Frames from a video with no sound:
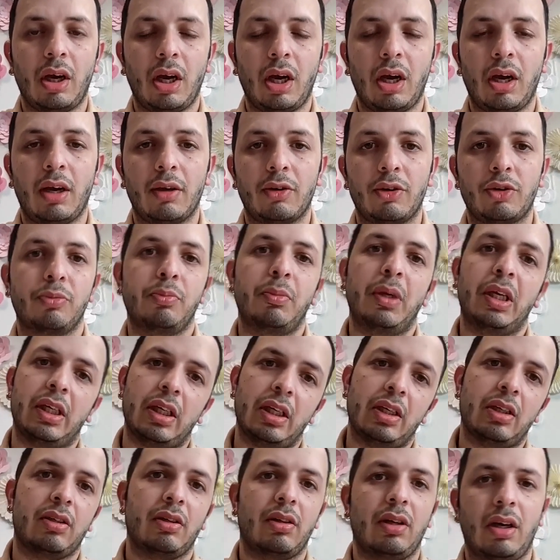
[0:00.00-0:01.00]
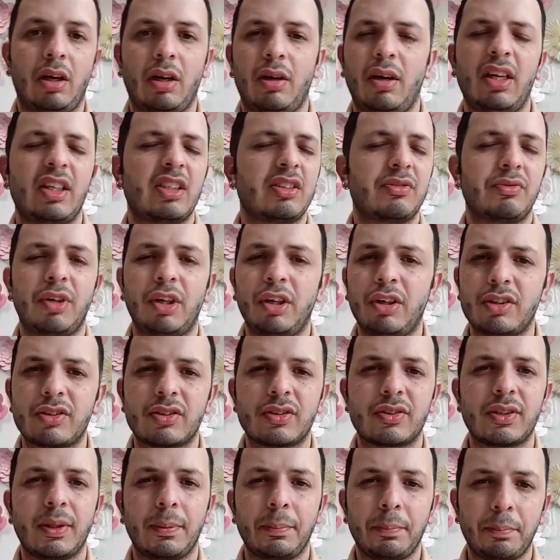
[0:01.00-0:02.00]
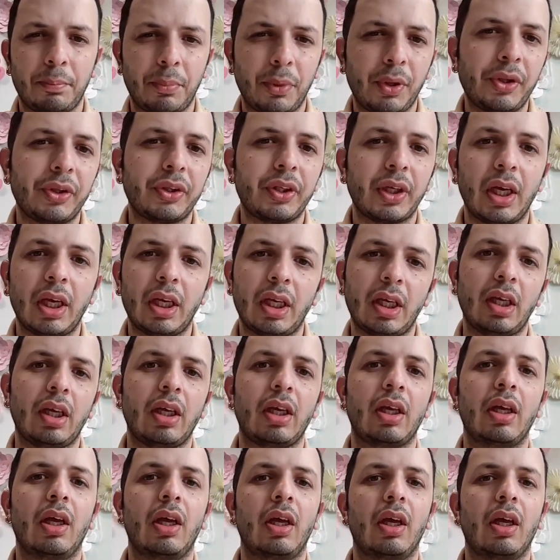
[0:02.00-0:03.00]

to make it, it's a very simple thing.